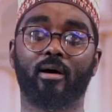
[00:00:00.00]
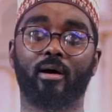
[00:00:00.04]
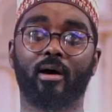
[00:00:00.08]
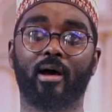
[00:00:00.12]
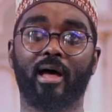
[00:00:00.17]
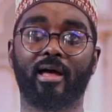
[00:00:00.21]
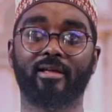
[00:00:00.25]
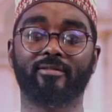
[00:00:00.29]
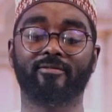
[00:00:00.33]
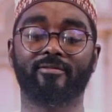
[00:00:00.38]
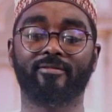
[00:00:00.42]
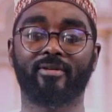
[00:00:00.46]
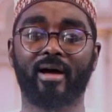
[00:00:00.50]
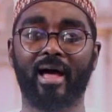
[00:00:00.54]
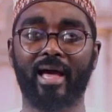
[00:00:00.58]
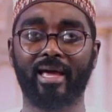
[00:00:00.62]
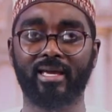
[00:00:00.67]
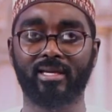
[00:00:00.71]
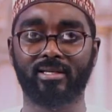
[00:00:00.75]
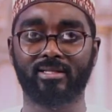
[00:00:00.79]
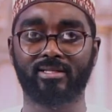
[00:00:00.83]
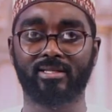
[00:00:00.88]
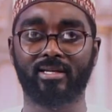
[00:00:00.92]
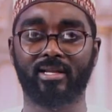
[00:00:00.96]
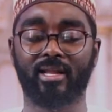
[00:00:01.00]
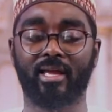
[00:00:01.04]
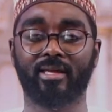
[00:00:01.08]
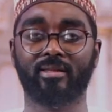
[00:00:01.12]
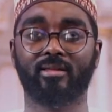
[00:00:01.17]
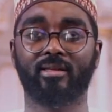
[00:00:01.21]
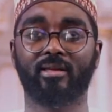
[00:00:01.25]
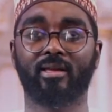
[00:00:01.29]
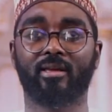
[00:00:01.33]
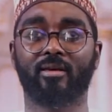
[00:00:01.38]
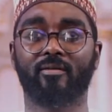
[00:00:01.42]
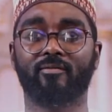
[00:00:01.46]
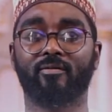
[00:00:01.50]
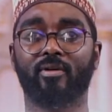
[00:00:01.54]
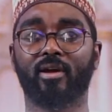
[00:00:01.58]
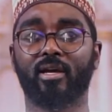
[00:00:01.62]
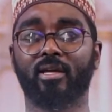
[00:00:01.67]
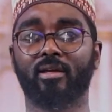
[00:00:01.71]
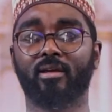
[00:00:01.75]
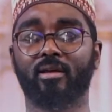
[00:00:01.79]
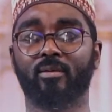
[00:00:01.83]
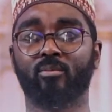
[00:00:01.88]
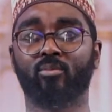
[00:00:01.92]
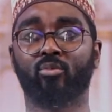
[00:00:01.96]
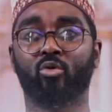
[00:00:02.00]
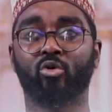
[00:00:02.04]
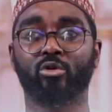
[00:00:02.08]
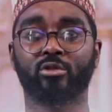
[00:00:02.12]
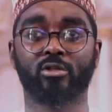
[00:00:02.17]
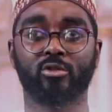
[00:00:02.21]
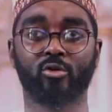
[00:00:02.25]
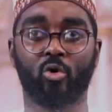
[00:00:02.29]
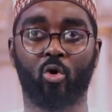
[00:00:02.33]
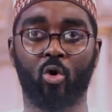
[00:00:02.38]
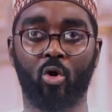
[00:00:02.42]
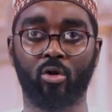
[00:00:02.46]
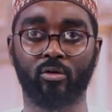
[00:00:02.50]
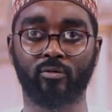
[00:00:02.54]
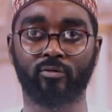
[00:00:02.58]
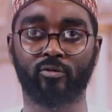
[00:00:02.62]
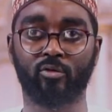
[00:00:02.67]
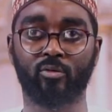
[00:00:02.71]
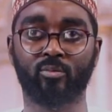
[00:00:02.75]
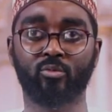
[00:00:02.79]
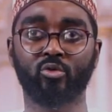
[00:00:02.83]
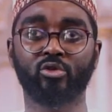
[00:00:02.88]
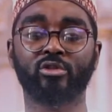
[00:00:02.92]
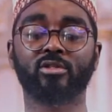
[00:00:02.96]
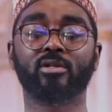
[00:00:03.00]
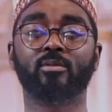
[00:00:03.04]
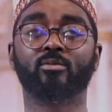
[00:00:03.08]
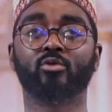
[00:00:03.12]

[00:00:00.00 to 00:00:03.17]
advice, and I think a very important call for Muslim